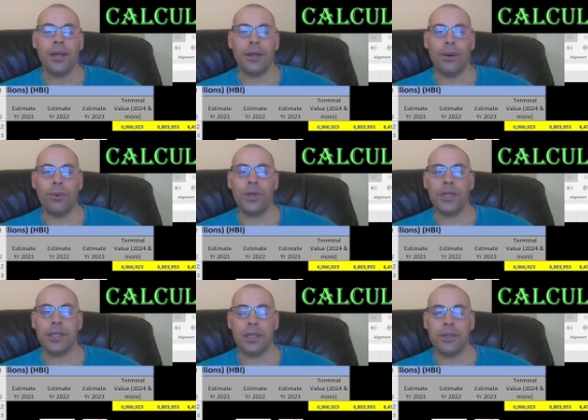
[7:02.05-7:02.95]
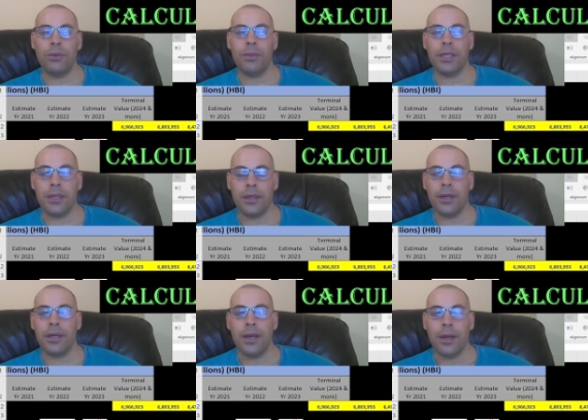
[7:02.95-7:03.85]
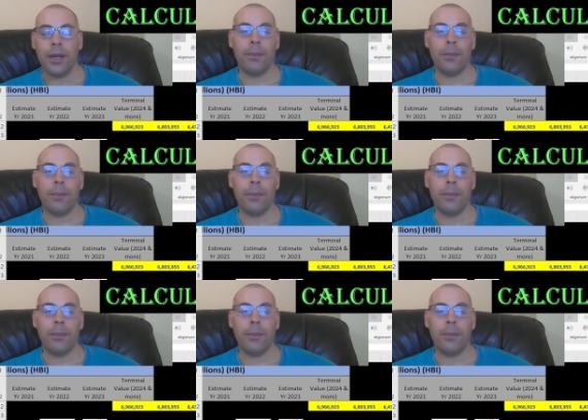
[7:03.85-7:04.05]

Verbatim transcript: don't just assume it's good.